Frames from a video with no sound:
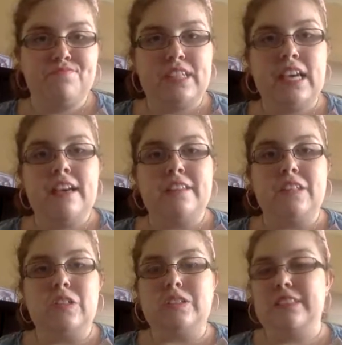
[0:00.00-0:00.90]
Those,
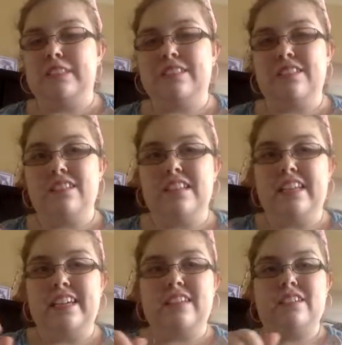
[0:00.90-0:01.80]
like,
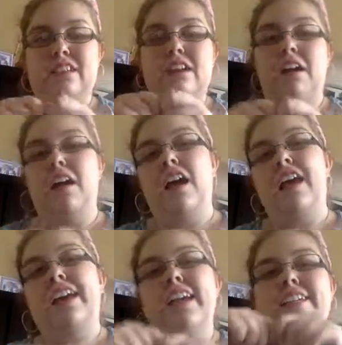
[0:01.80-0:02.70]
I guess
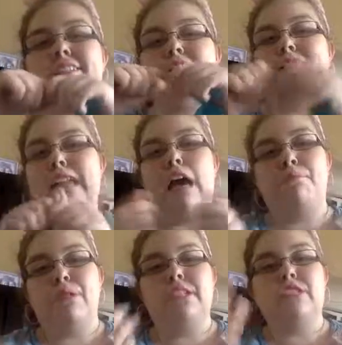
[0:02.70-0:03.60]
the snap ones
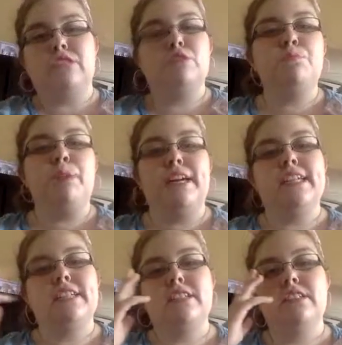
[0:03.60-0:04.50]
do, but
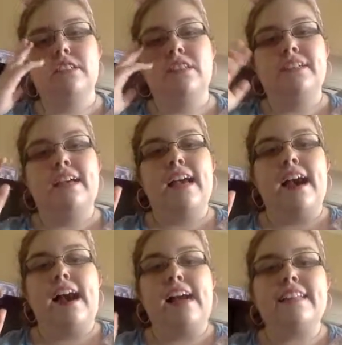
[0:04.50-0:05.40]
I
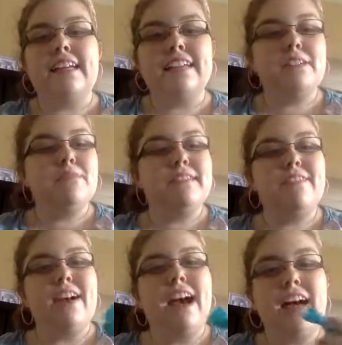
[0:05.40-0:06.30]
like it when they have
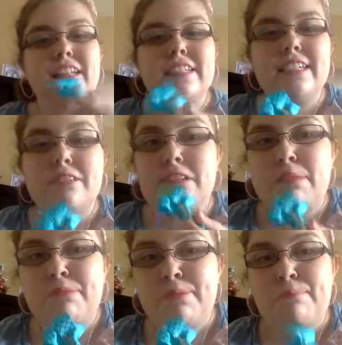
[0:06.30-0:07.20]
alligator clips,
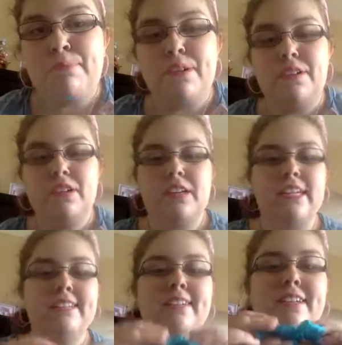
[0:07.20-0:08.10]
people. Okay, so here's
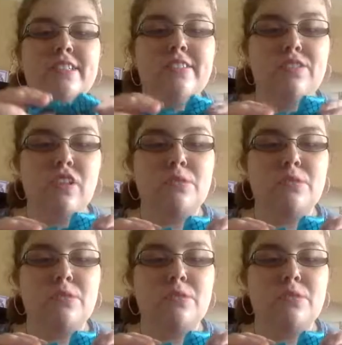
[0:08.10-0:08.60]
the first one.